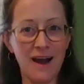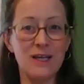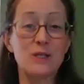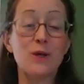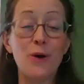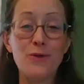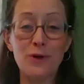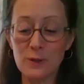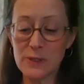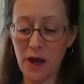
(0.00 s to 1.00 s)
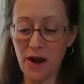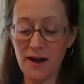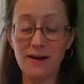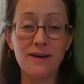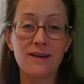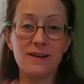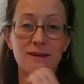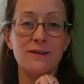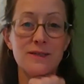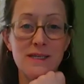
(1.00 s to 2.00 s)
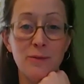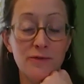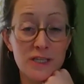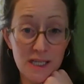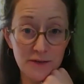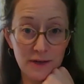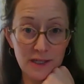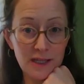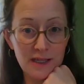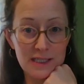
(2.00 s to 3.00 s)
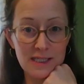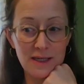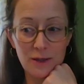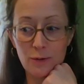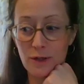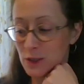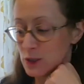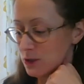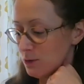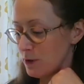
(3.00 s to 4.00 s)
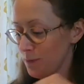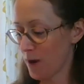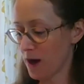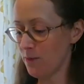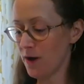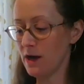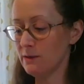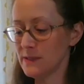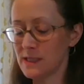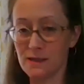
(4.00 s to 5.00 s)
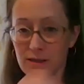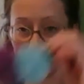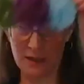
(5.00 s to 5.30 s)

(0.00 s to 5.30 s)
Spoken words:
So those are some of the different things that you can do with pom-poms.